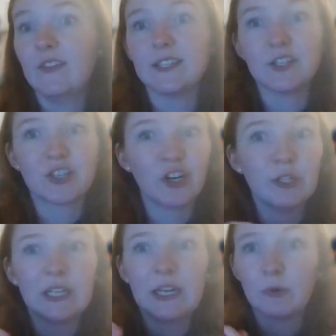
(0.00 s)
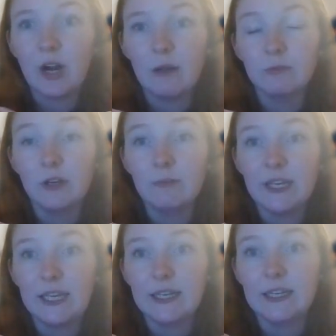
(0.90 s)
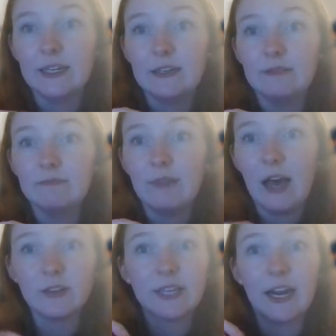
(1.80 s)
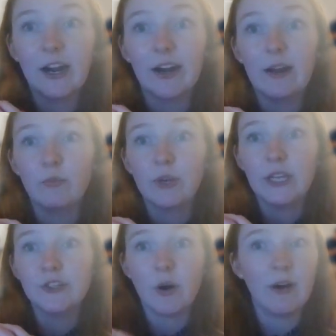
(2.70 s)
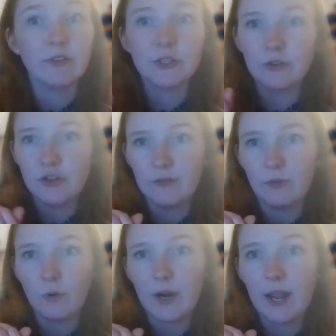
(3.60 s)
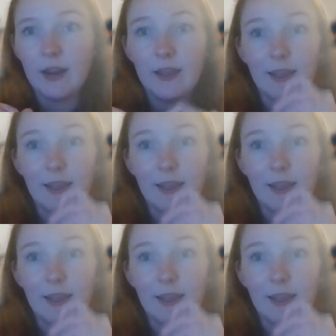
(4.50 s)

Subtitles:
this is currently a problem in healthcare and we don't have a solution for it.